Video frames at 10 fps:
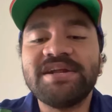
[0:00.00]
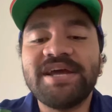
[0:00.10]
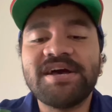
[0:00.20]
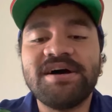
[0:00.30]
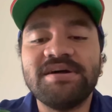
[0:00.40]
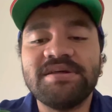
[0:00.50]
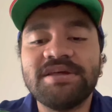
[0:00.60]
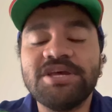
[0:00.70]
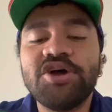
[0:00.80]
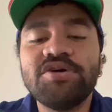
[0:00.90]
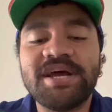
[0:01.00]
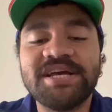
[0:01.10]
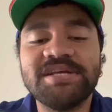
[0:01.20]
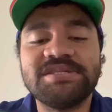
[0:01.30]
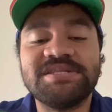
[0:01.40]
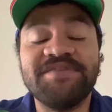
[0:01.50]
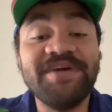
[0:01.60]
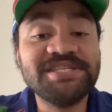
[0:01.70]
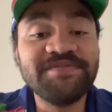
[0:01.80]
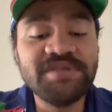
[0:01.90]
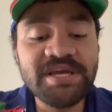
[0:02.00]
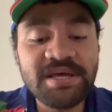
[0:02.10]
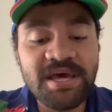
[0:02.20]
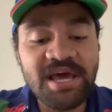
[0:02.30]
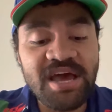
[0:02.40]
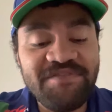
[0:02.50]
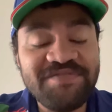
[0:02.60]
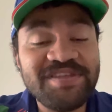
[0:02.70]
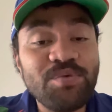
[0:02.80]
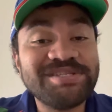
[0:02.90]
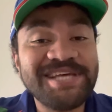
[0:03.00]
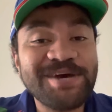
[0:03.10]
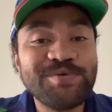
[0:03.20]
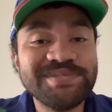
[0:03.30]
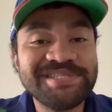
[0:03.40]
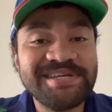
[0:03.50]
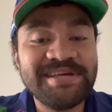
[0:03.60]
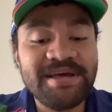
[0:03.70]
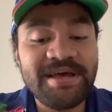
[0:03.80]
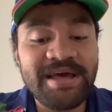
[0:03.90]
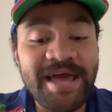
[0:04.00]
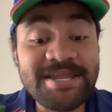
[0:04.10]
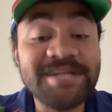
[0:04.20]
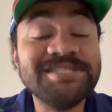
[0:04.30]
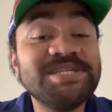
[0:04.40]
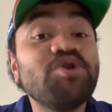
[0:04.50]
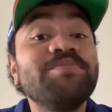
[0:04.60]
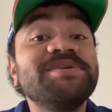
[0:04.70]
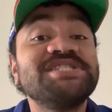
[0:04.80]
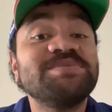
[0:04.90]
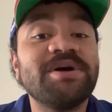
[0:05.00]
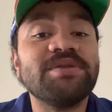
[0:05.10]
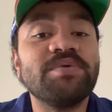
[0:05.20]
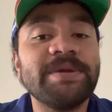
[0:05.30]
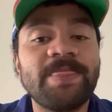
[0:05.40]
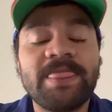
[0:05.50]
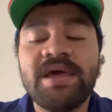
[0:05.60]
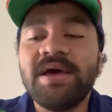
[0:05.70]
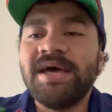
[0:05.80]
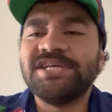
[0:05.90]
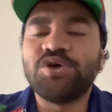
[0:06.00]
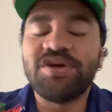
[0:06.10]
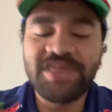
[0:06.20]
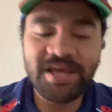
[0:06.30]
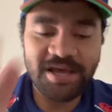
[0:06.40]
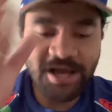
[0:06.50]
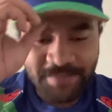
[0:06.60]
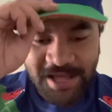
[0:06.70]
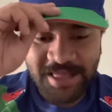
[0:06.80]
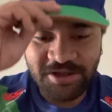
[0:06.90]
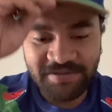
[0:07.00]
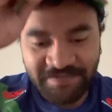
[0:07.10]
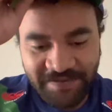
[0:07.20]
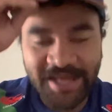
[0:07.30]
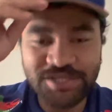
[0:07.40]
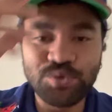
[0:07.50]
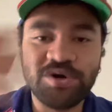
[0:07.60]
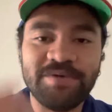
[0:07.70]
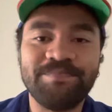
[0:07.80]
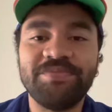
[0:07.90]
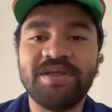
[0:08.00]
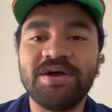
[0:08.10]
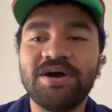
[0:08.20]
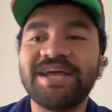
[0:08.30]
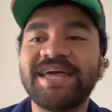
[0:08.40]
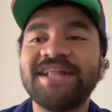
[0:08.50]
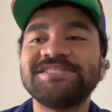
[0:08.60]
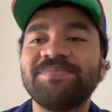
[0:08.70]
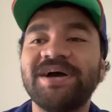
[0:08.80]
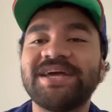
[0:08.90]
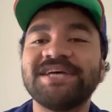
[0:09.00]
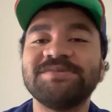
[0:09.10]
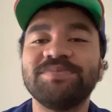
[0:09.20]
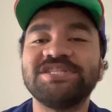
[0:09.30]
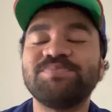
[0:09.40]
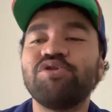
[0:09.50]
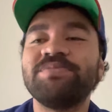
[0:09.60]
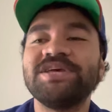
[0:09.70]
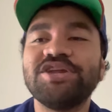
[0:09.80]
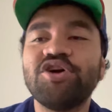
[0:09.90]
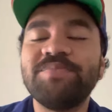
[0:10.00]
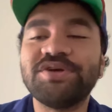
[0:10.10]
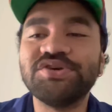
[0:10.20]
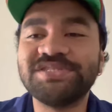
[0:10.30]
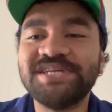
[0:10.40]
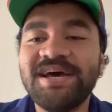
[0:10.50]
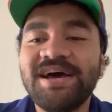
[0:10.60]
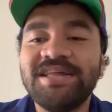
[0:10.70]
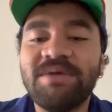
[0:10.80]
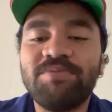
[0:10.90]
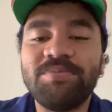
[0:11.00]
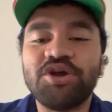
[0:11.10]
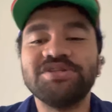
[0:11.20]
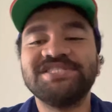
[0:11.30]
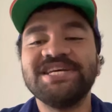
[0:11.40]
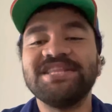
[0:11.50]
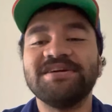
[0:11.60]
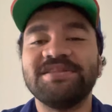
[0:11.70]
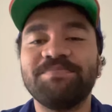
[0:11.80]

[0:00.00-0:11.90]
yakka, you know, like defensively. 51 tackles and he had zero misses, by the way. So I think a lot of the fans who are against him, I guess it's probably, you know, because they probably don't see the